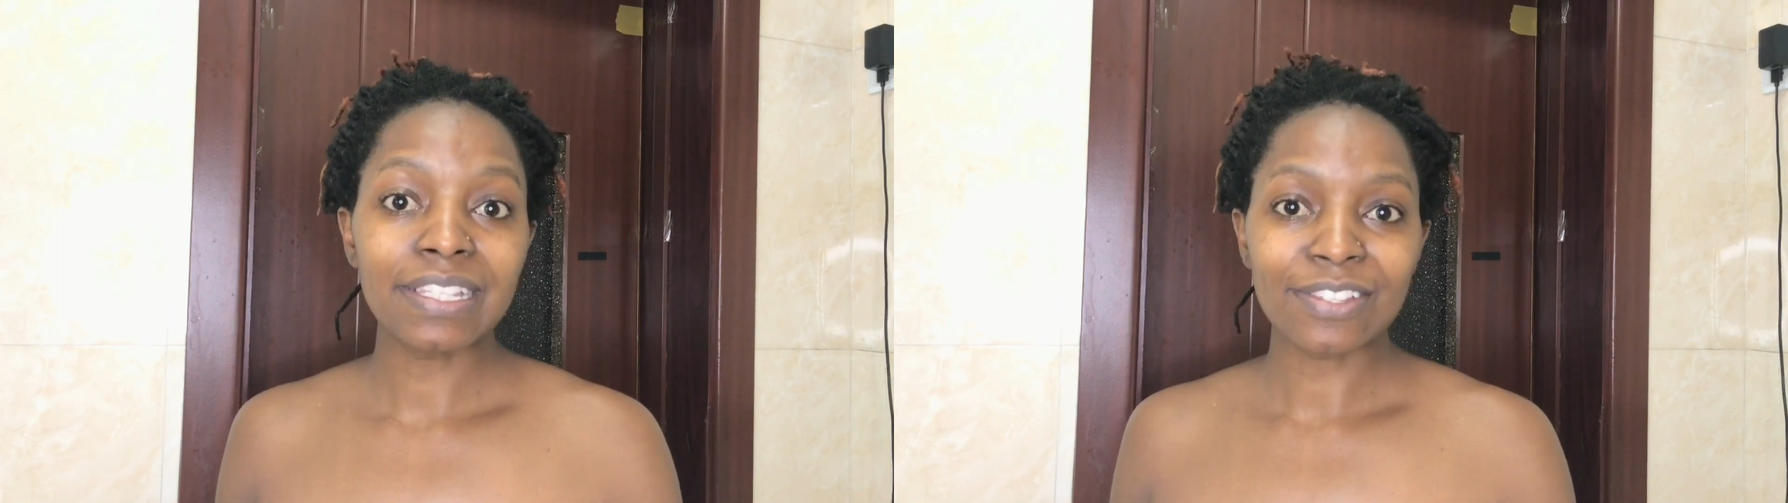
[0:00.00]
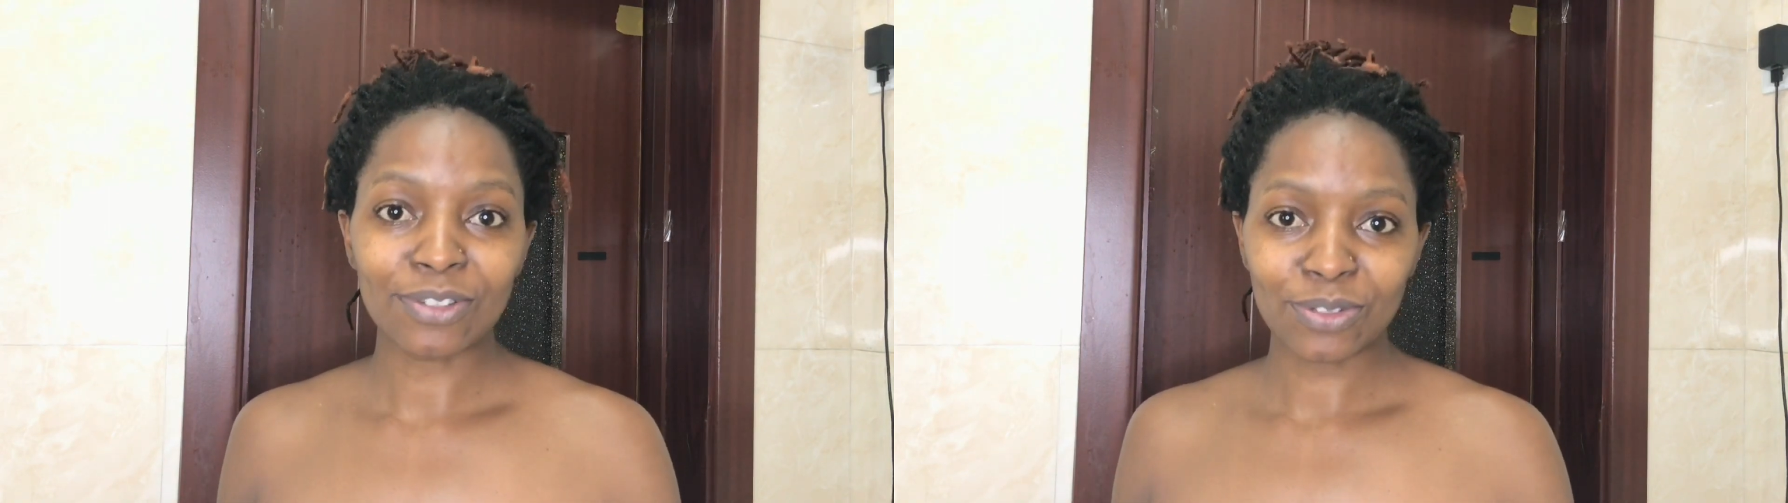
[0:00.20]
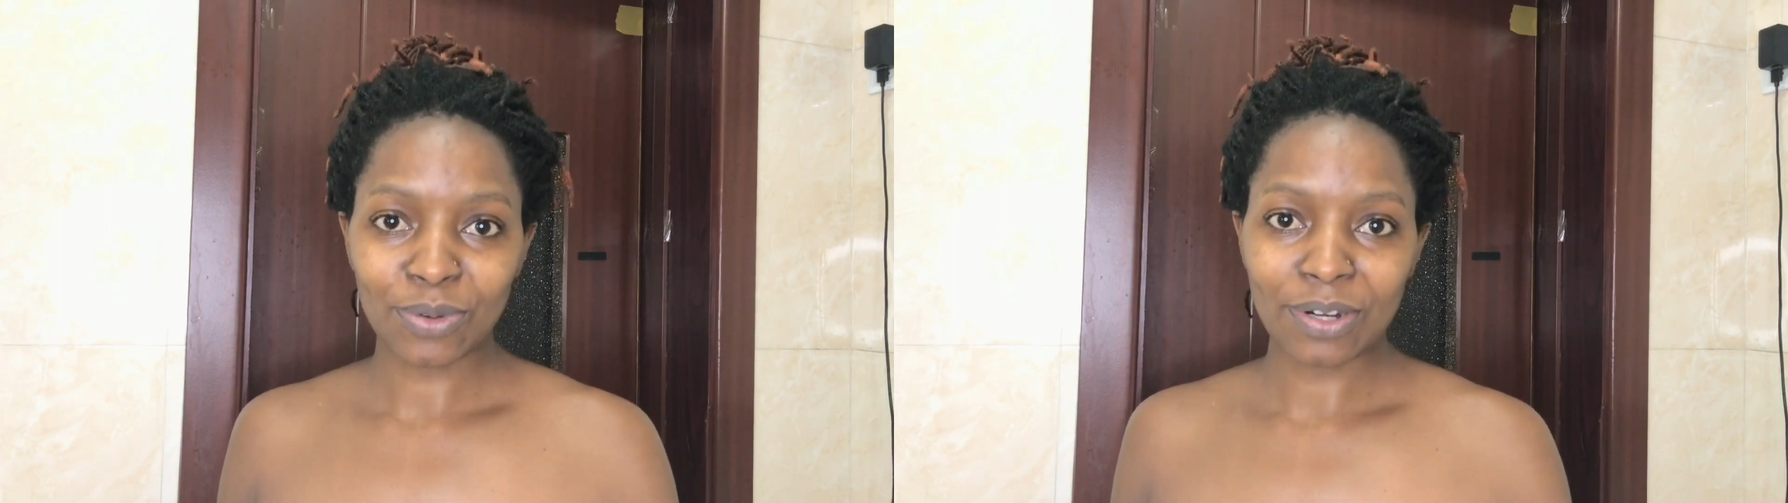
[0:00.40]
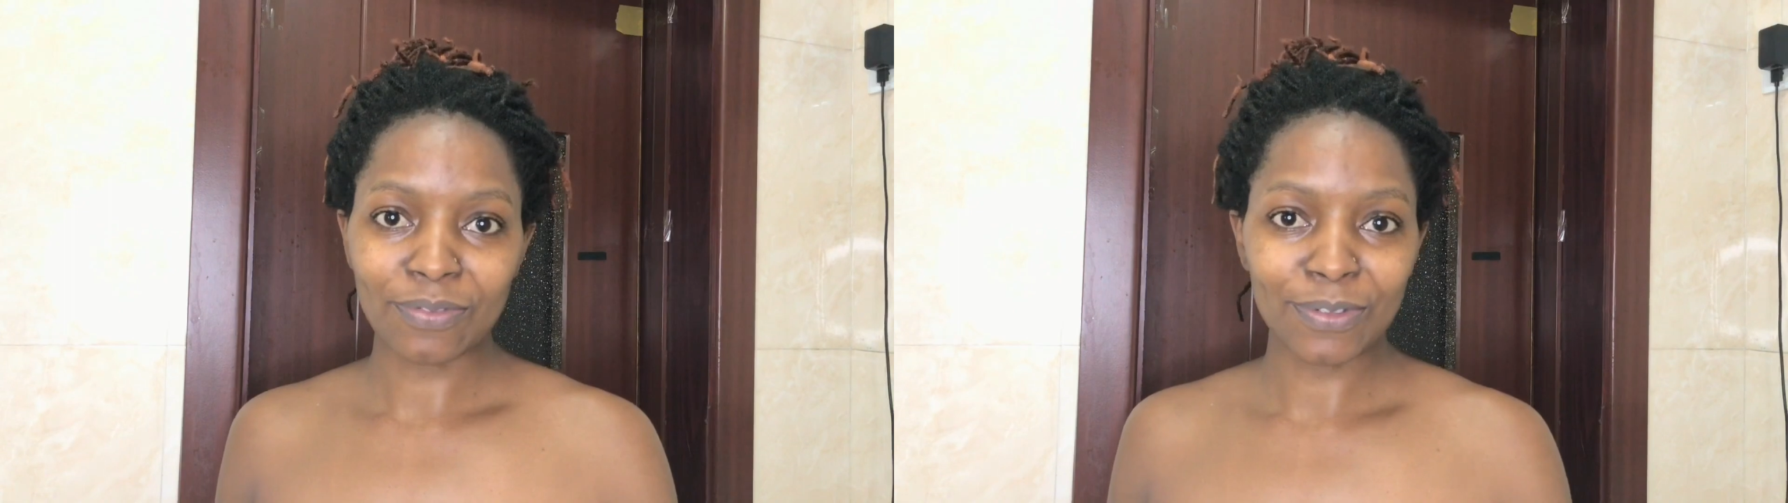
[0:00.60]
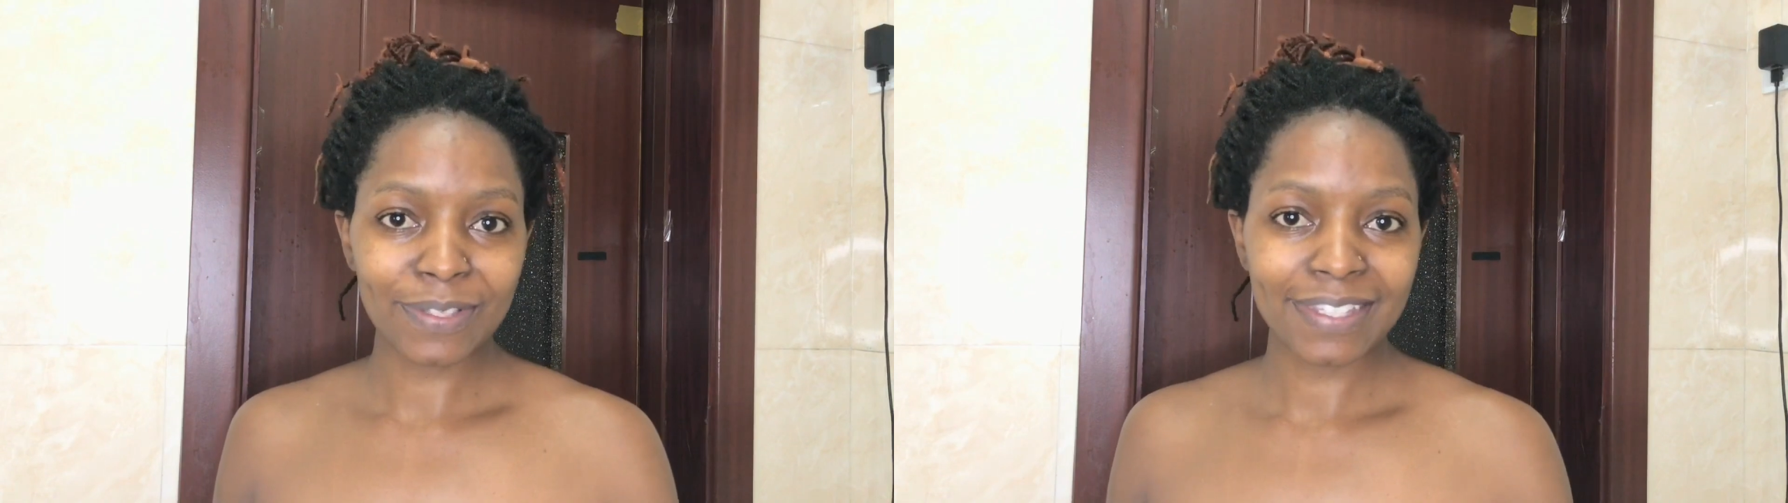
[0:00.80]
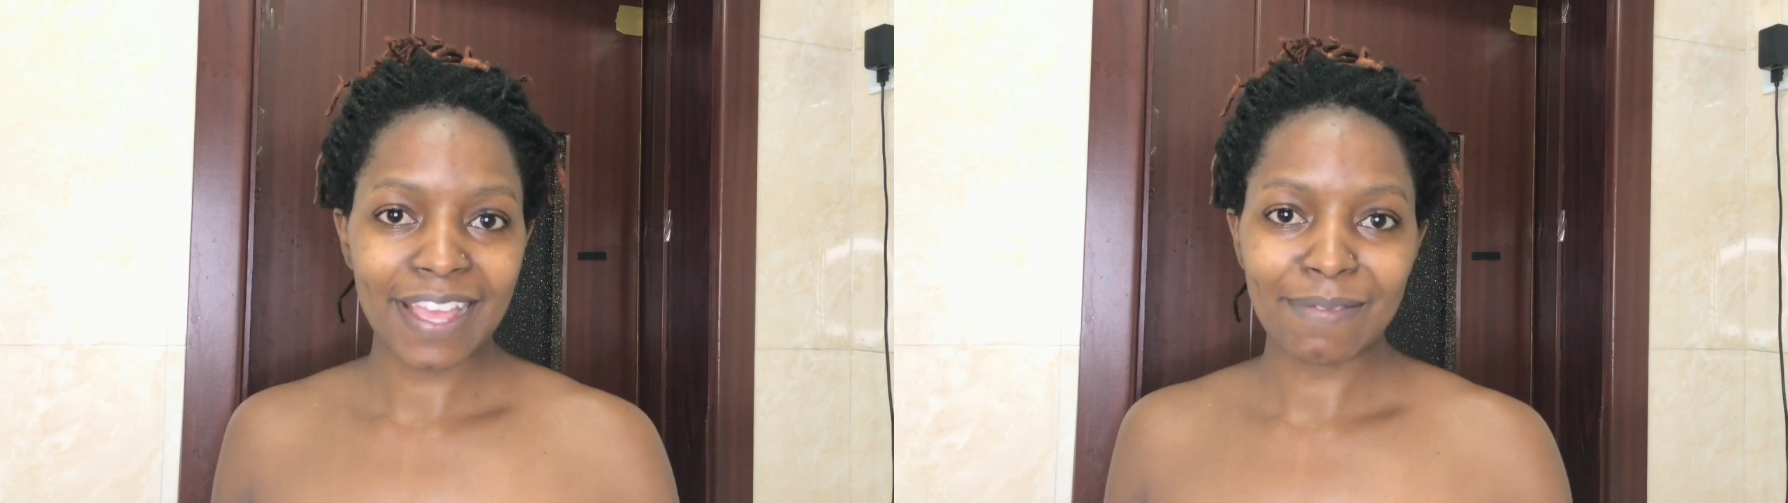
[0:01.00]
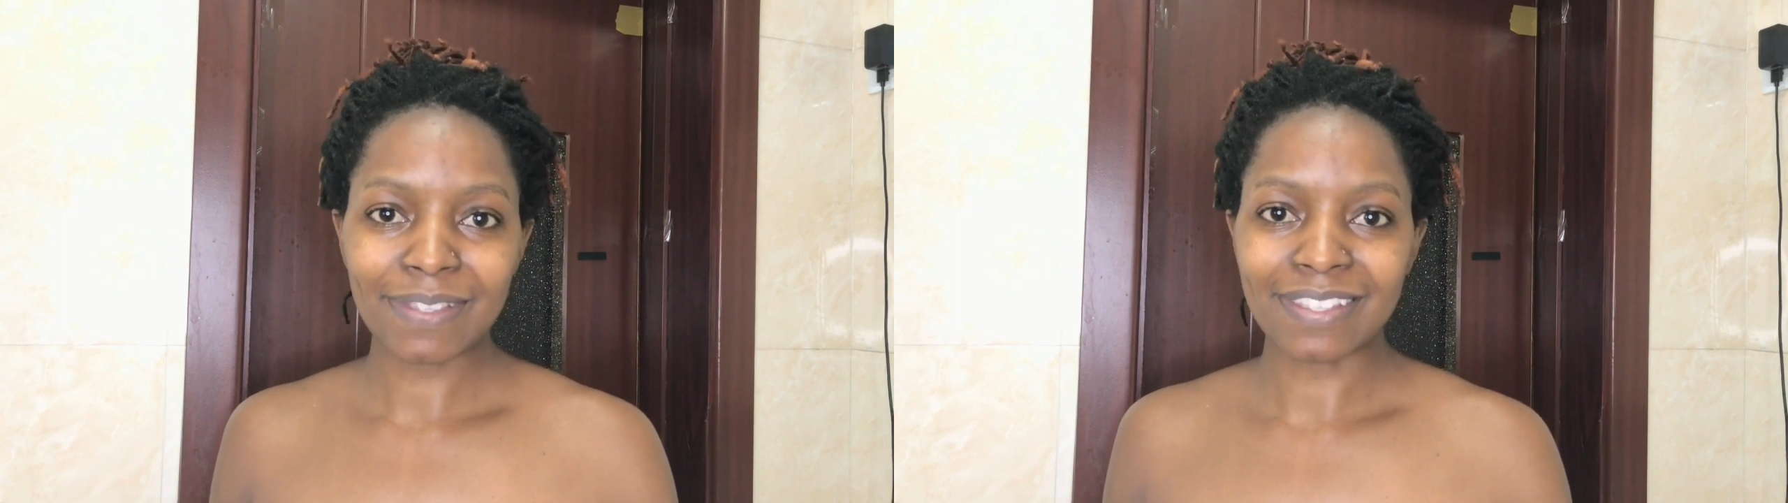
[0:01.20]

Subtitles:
is not one of those times.